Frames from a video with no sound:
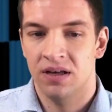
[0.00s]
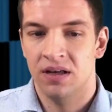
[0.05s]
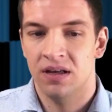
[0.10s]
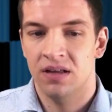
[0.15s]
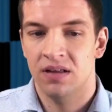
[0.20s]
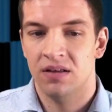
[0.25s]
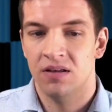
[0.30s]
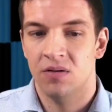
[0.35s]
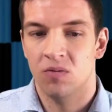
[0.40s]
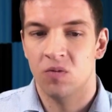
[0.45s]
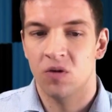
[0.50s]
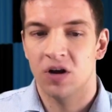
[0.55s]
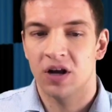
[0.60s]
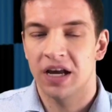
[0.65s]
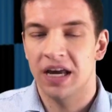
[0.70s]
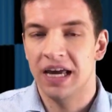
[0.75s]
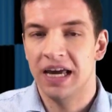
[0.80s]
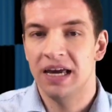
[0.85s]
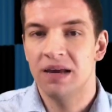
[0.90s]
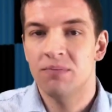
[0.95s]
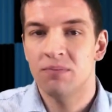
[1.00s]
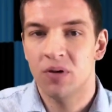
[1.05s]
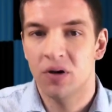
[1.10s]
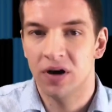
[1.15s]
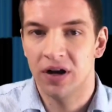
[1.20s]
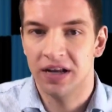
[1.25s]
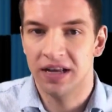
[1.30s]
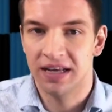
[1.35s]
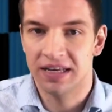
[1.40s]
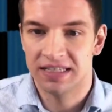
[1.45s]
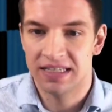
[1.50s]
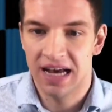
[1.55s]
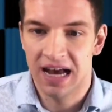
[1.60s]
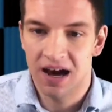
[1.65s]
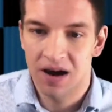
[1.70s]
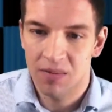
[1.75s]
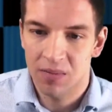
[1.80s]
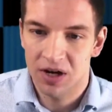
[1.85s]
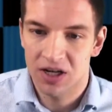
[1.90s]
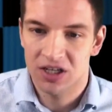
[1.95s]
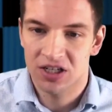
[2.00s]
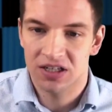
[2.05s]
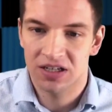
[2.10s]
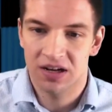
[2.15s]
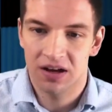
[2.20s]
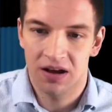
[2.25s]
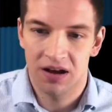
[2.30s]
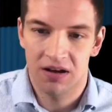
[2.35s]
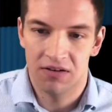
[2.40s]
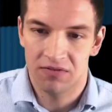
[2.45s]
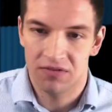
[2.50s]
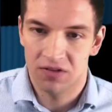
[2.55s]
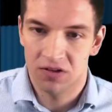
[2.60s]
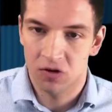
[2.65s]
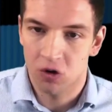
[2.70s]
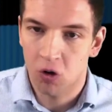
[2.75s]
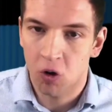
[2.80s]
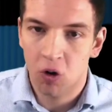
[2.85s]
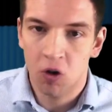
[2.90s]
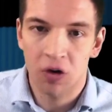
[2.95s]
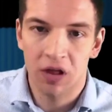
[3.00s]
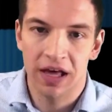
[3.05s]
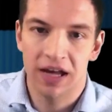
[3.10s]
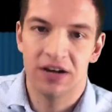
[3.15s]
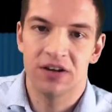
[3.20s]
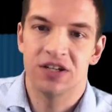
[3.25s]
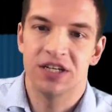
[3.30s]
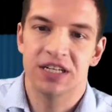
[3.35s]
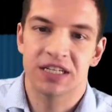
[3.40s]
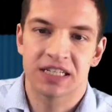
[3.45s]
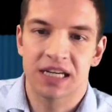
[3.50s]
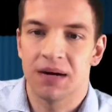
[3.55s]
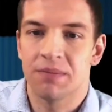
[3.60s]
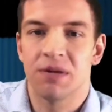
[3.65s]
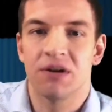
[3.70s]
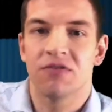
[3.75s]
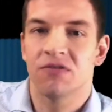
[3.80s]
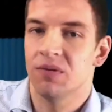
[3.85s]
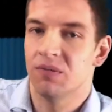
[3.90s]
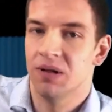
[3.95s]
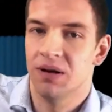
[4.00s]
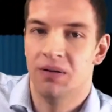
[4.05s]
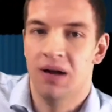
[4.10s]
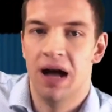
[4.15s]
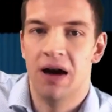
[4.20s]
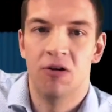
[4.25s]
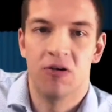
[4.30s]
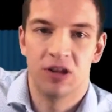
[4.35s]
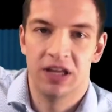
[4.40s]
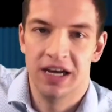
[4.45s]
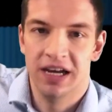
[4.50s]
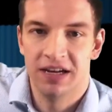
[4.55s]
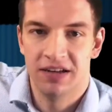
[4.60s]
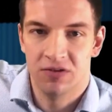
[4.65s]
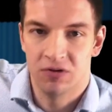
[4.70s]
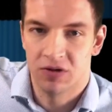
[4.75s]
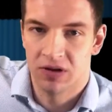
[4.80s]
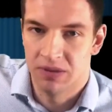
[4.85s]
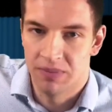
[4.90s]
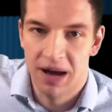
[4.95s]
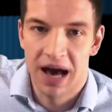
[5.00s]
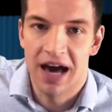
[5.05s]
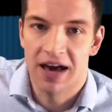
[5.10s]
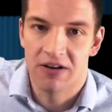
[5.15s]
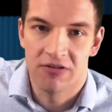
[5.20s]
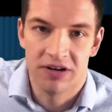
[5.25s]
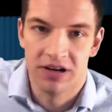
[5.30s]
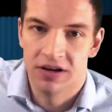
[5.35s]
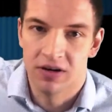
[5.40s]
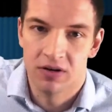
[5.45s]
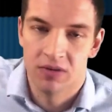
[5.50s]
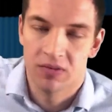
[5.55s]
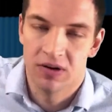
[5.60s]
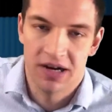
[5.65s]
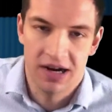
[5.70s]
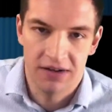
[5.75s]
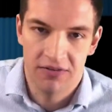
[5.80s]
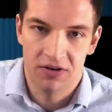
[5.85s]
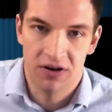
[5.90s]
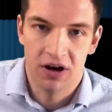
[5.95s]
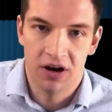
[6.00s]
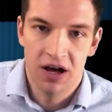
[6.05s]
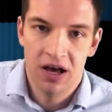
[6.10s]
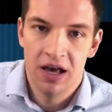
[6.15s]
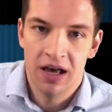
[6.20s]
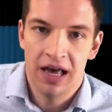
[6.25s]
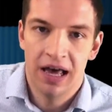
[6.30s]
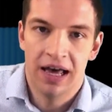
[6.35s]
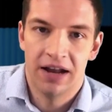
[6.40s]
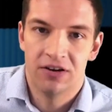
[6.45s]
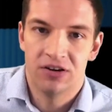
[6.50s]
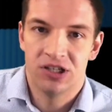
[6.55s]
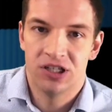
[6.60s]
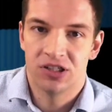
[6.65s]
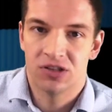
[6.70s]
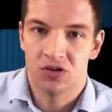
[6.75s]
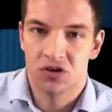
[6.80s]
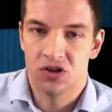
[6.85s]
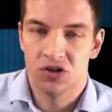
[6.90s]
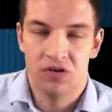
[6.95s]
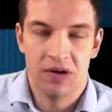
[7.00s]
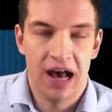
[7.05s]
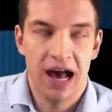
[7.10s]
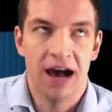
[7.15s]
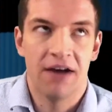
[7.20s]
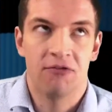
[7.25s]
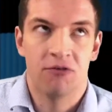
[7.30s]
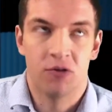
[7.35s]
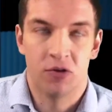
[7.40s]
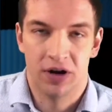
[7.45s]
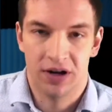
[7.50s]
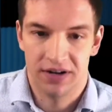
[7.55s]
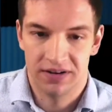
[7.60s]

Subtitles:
the work input is how much of total energy is coming from the outlet or the battery or whatever energy source you have for it.